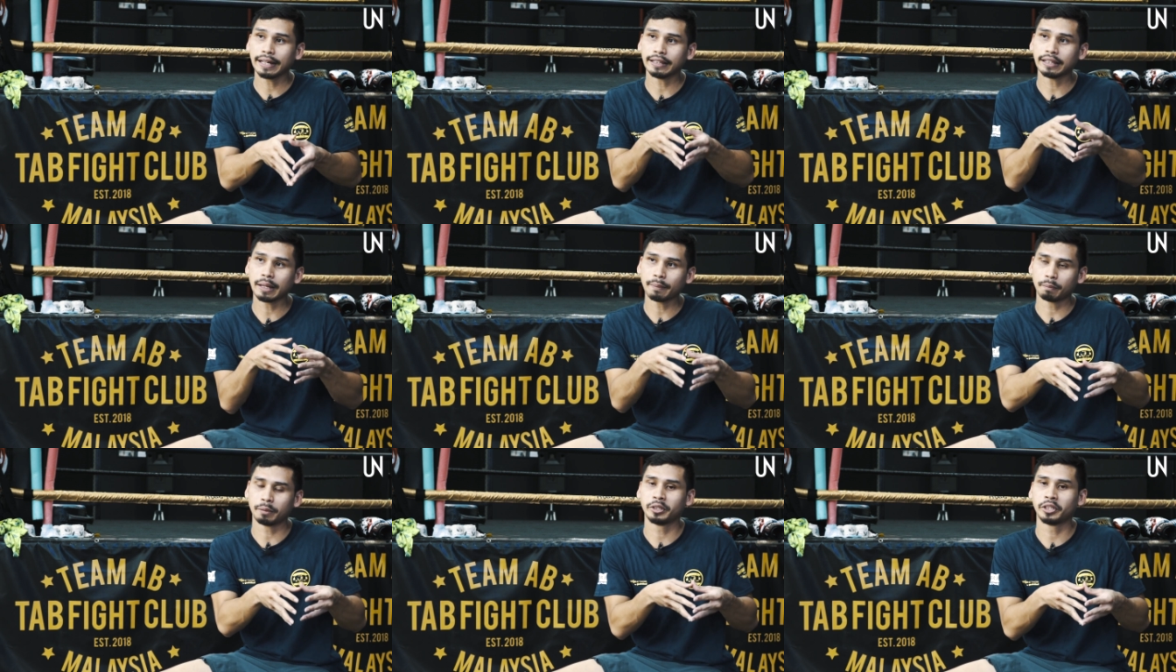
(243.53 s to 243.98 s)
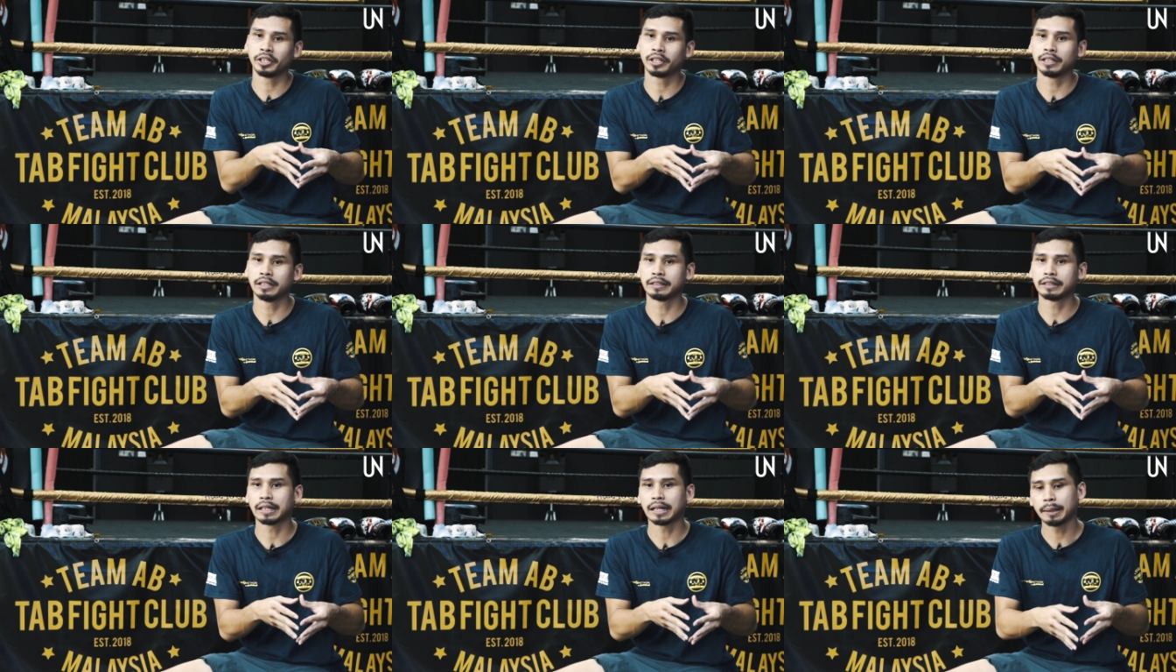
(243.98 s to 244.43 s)
at that
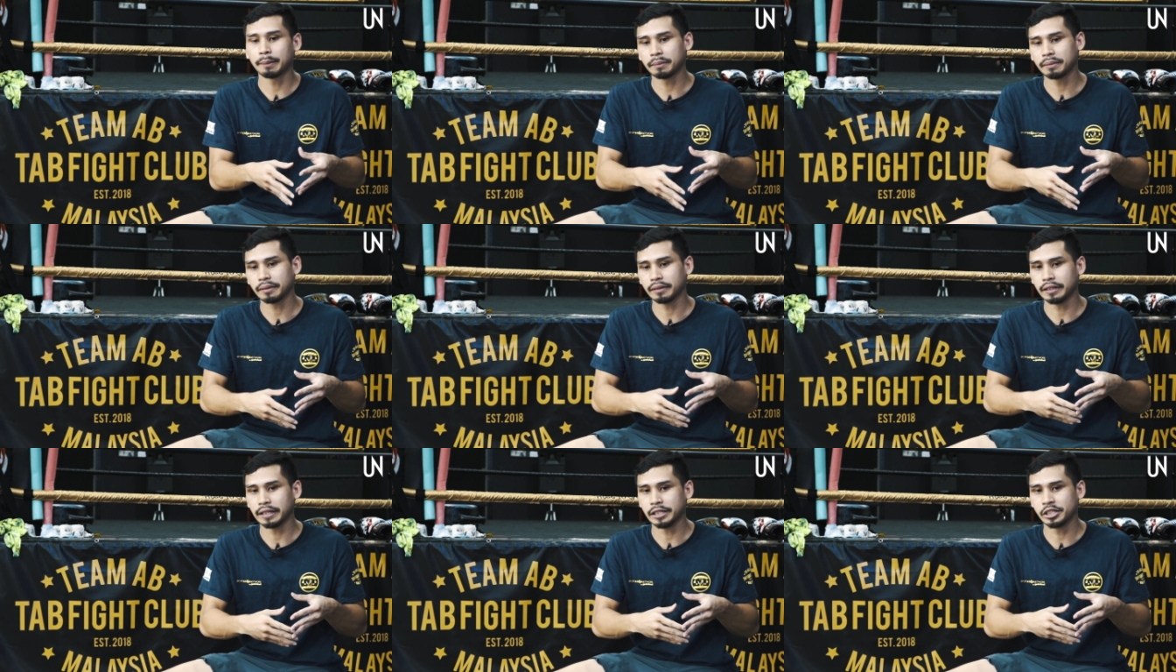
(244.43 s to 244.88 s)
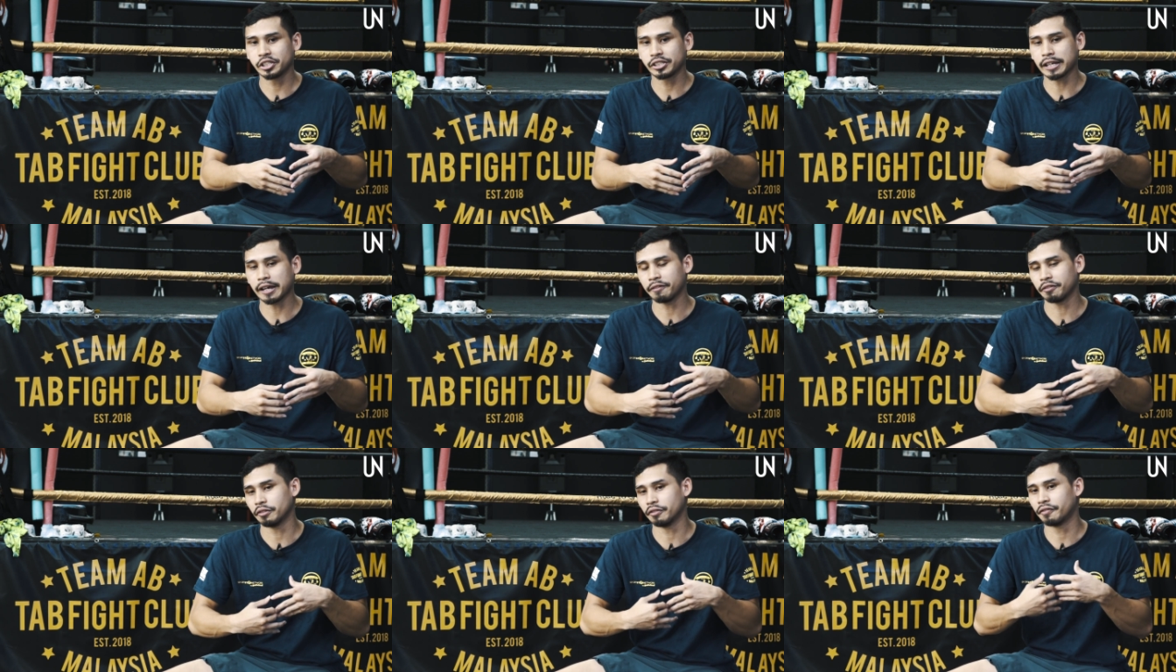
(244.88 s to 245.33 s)
particular time, they just
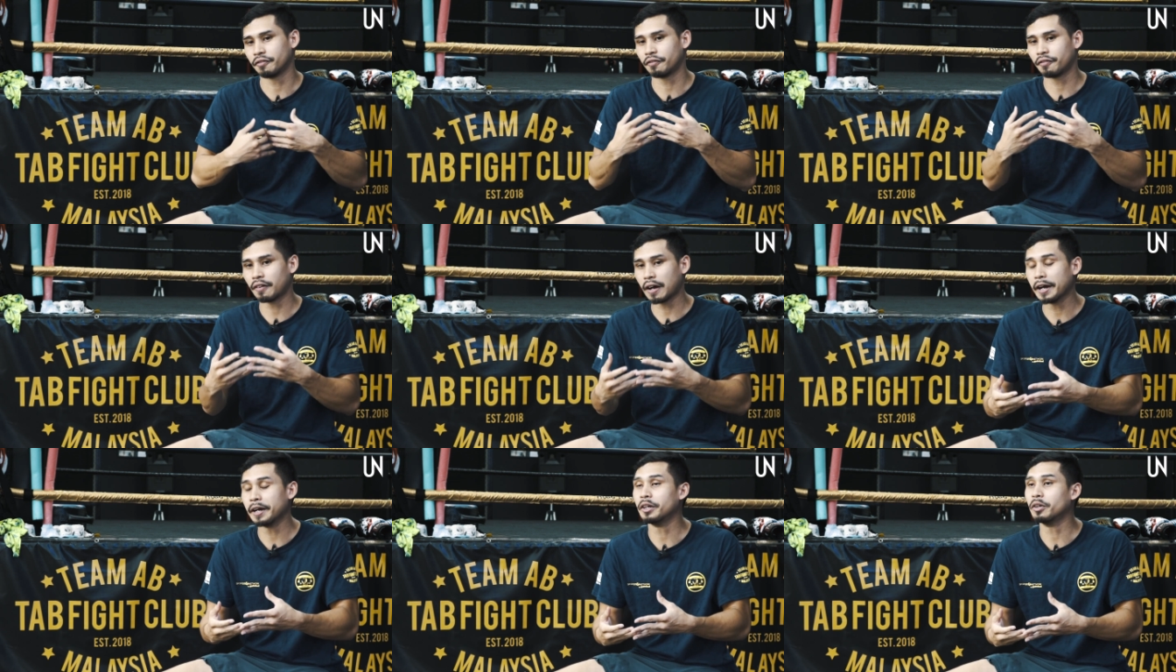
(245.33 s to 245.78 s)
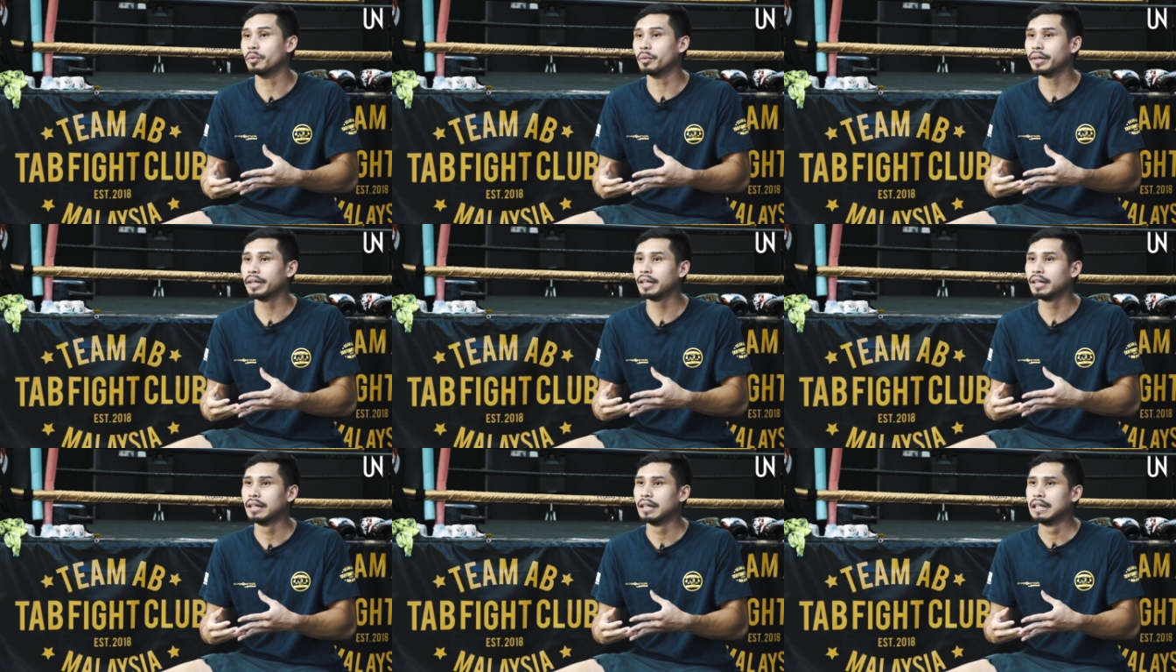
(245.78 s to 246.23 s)
have to find a
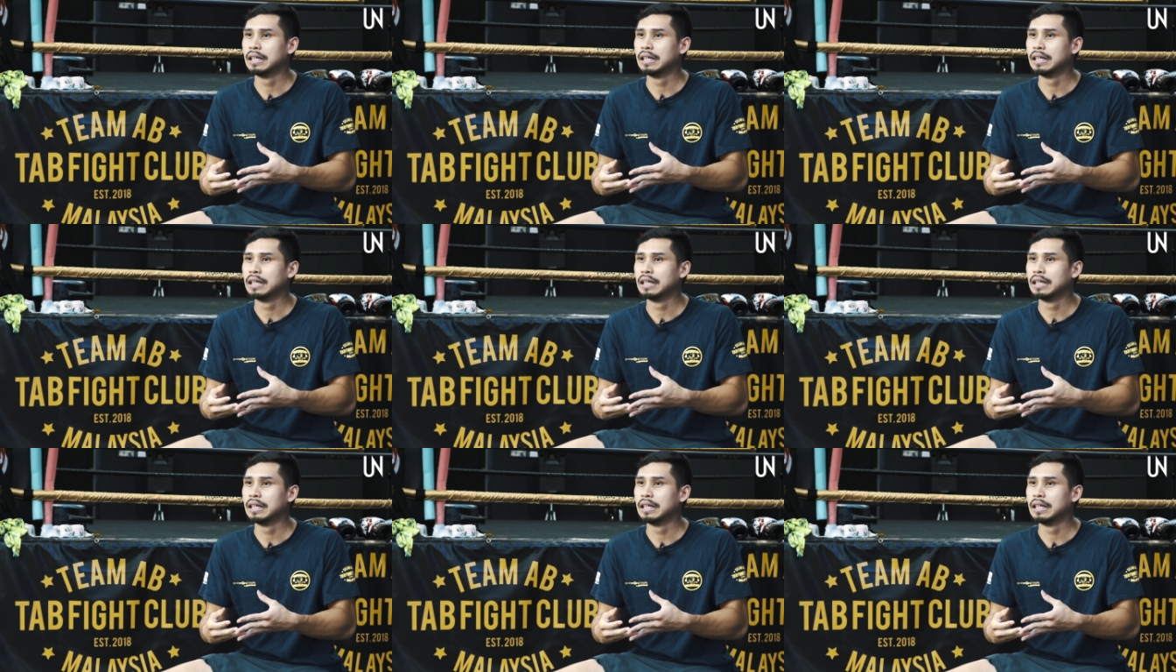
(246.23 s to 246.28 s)
way.